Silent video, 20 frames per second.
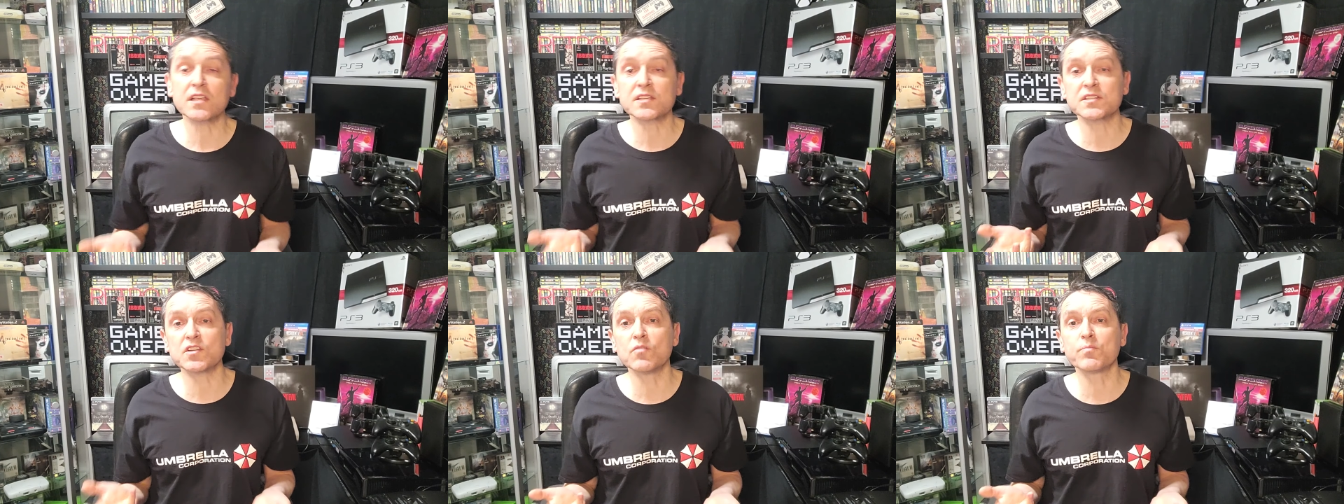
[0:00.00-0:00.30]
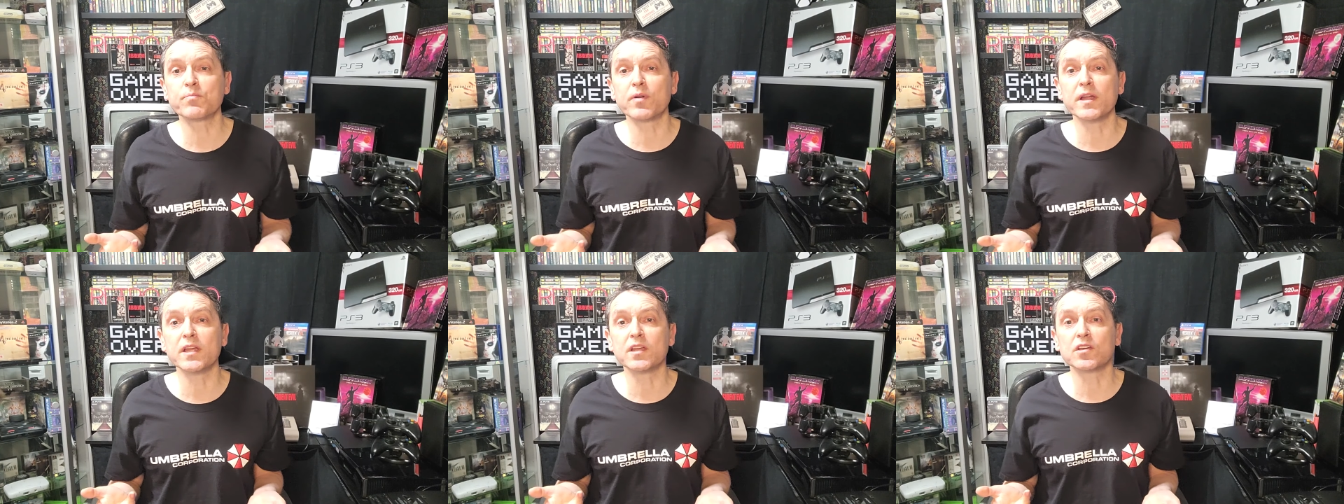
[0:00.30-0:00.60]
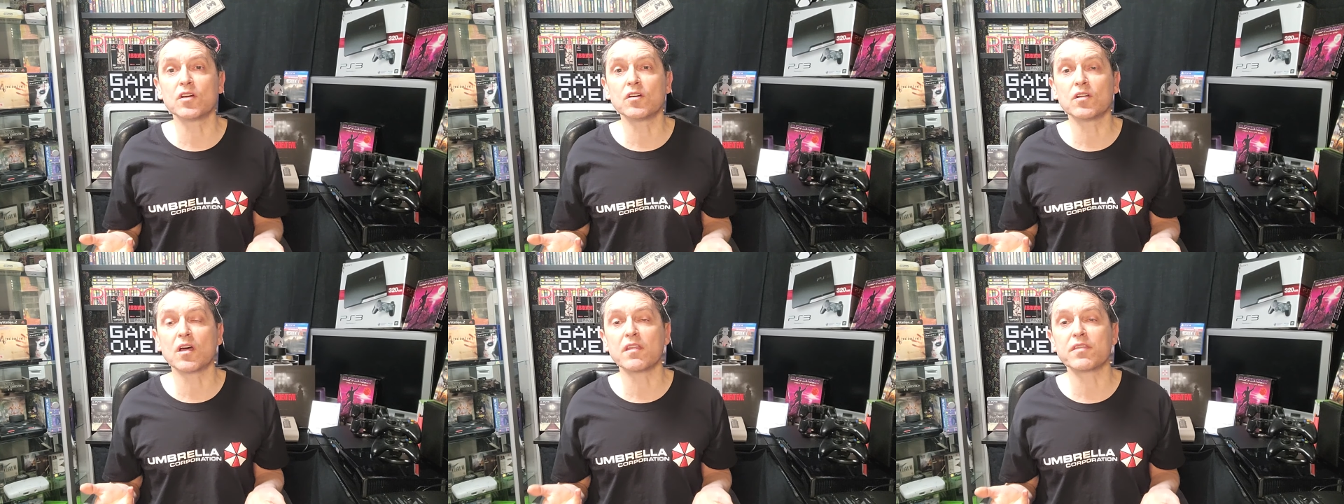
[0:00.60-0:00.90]
It's still pretty
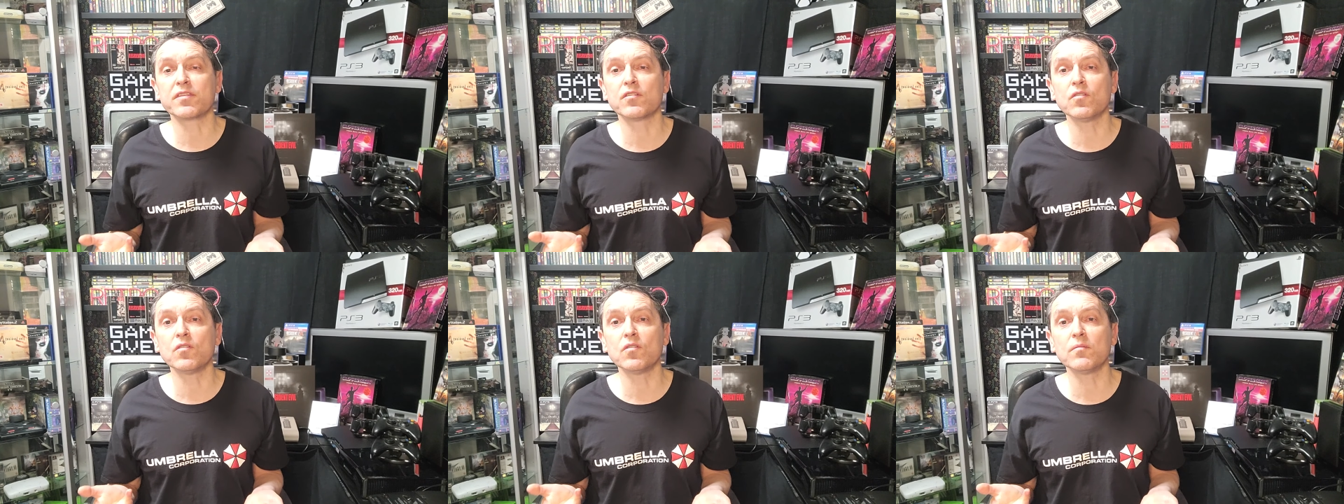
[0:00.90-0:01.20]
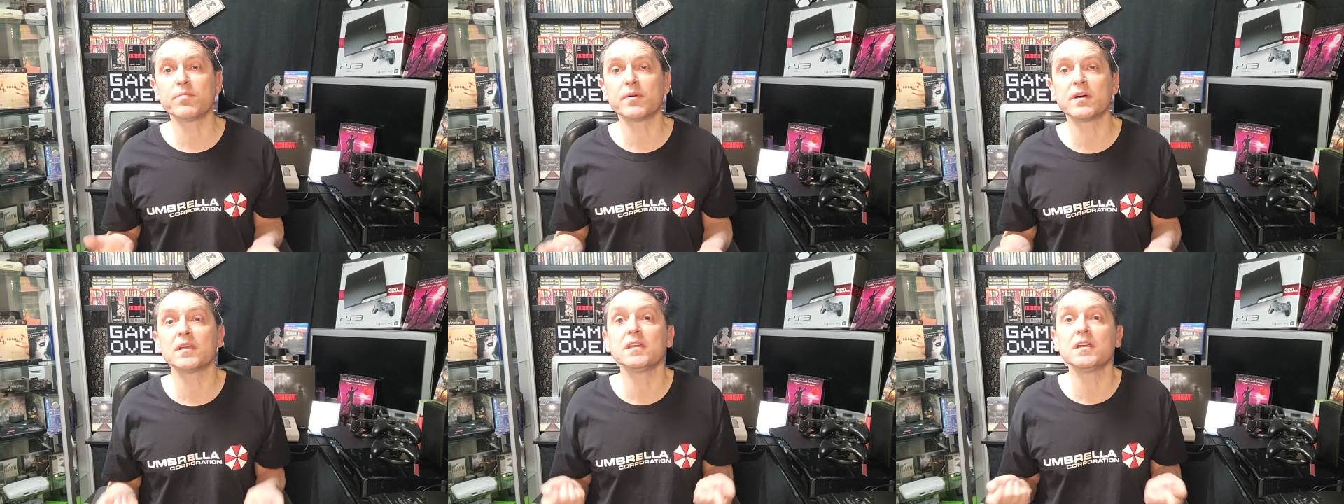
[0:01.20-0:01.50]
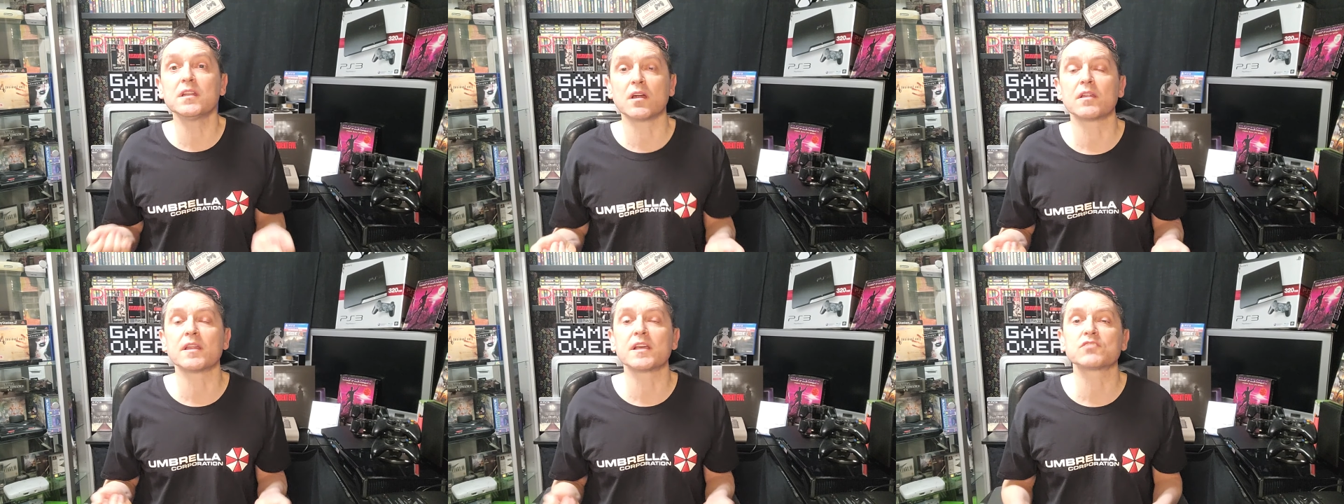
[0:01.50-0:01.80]
good, I thought, but,
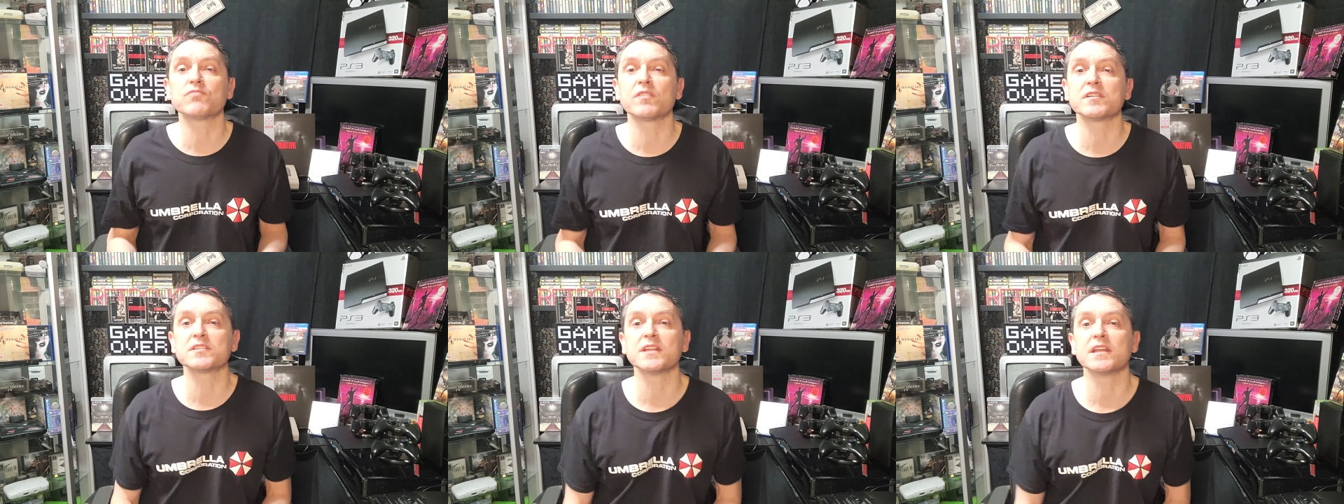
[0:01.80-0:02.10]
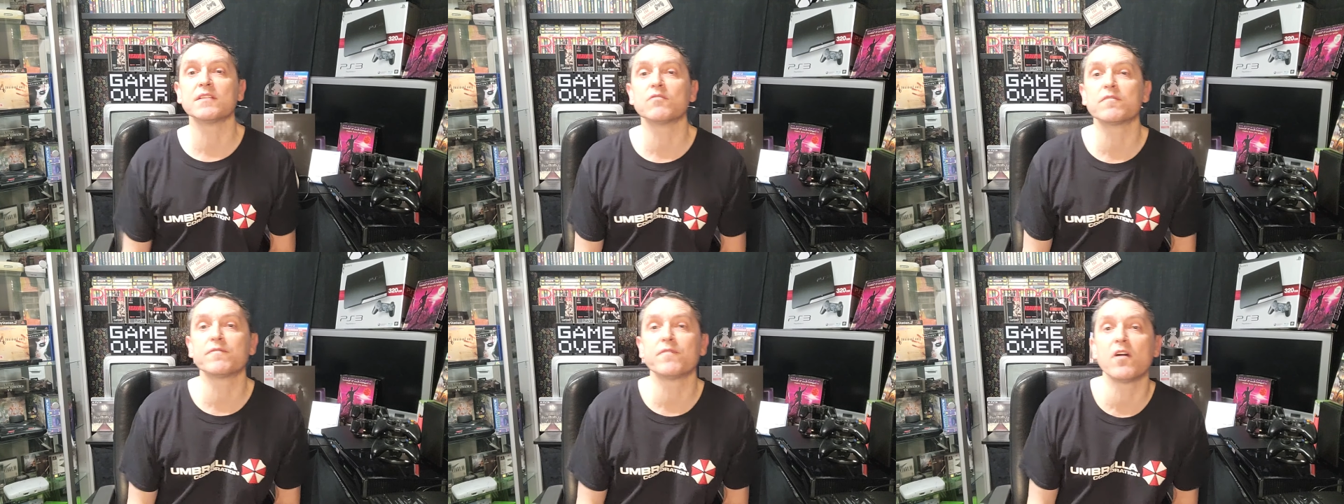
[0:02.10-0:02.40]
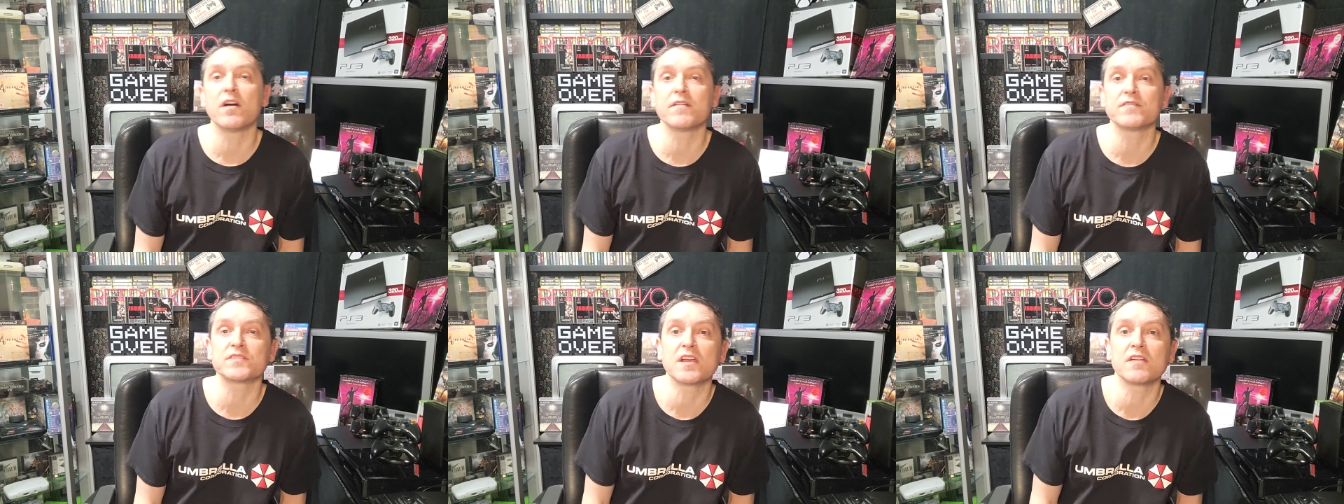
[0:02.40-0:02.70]
you know, that's Resident Evil
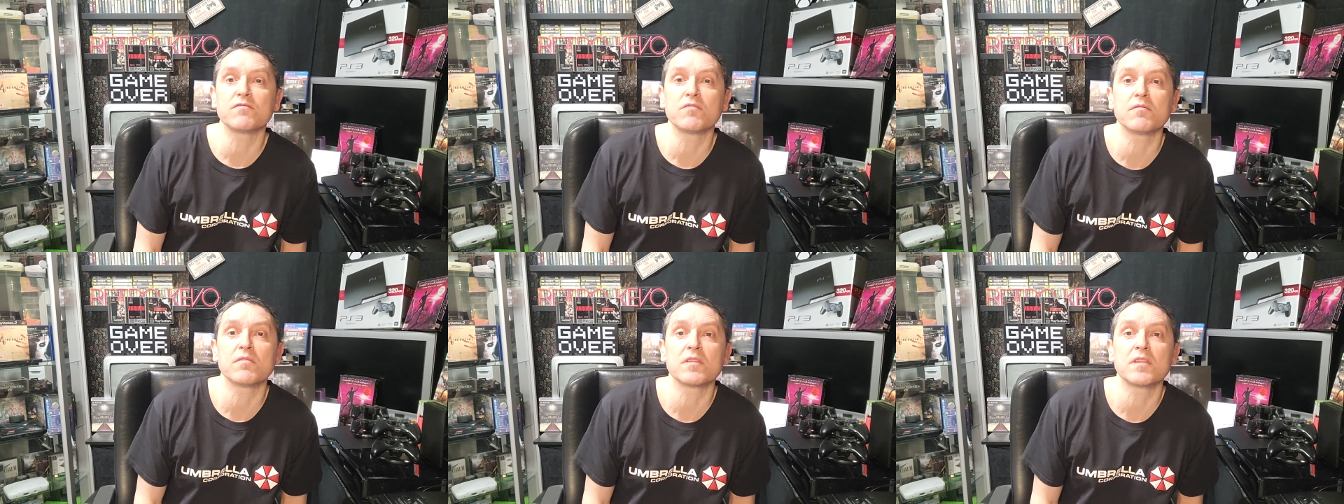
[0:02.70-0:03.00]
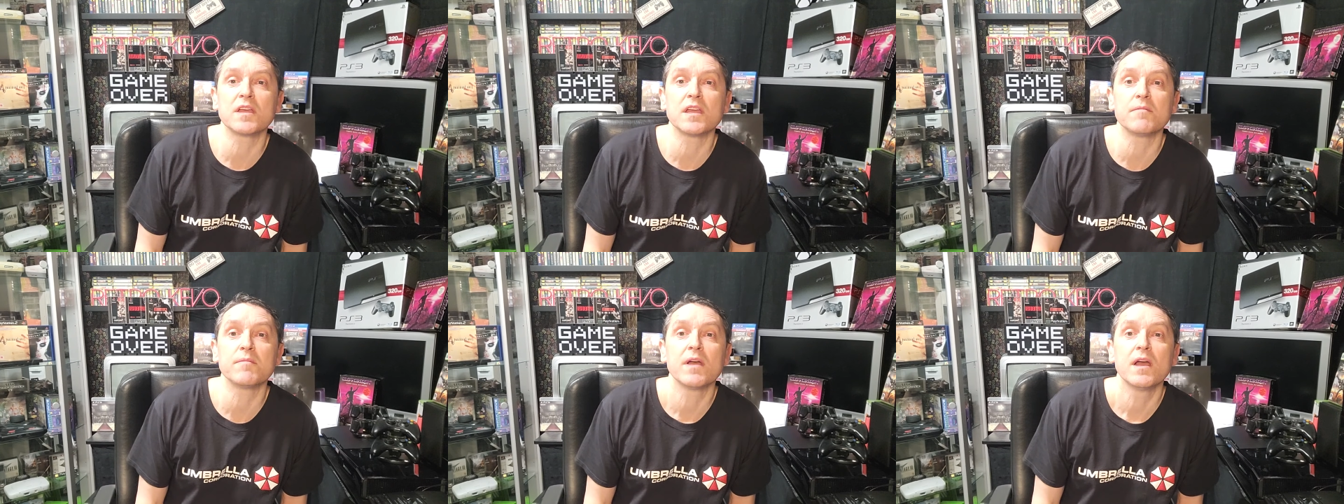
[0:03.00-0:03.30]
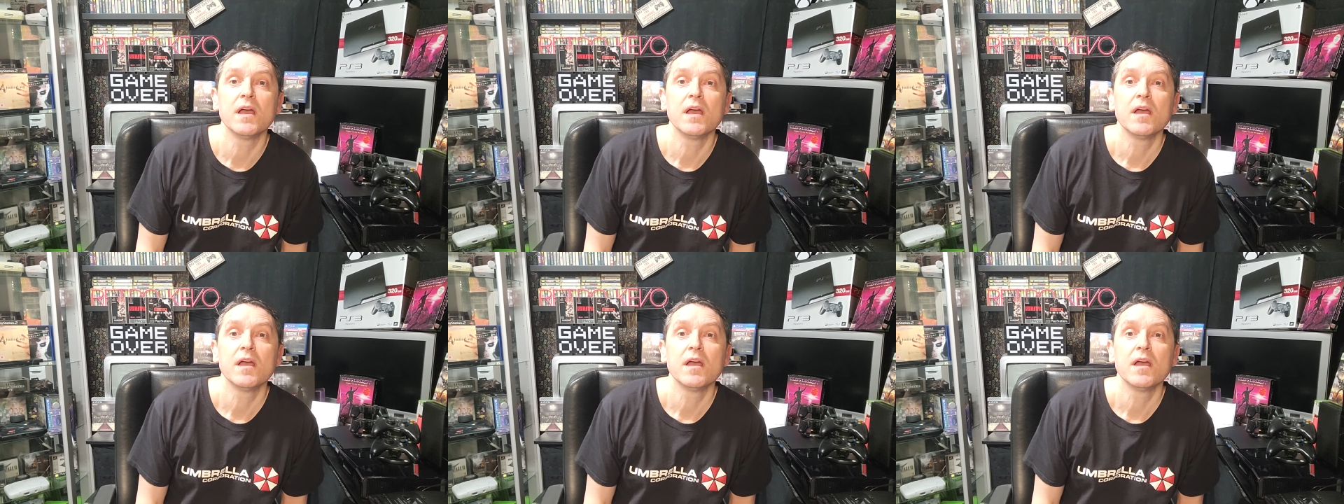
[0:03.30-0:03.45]
5 save room theme.